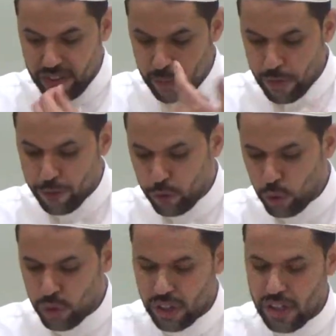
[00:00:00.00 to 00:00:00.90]
Number
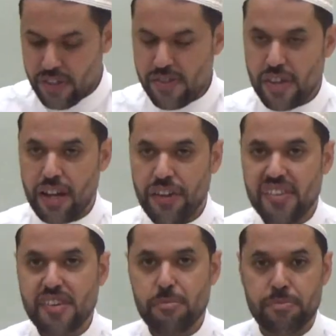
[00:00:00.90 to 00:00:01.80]
4 is
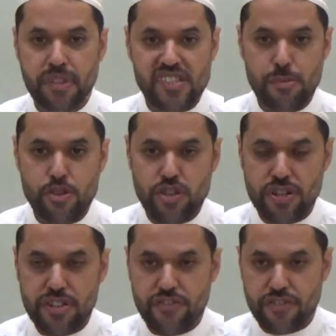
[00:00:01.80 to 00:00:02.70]
nasab
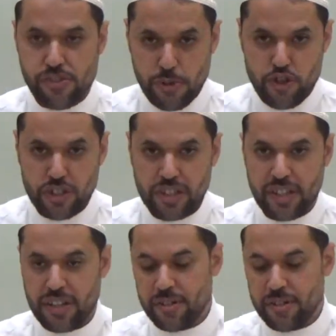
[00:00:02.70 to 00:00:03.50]
al-sharif, especially.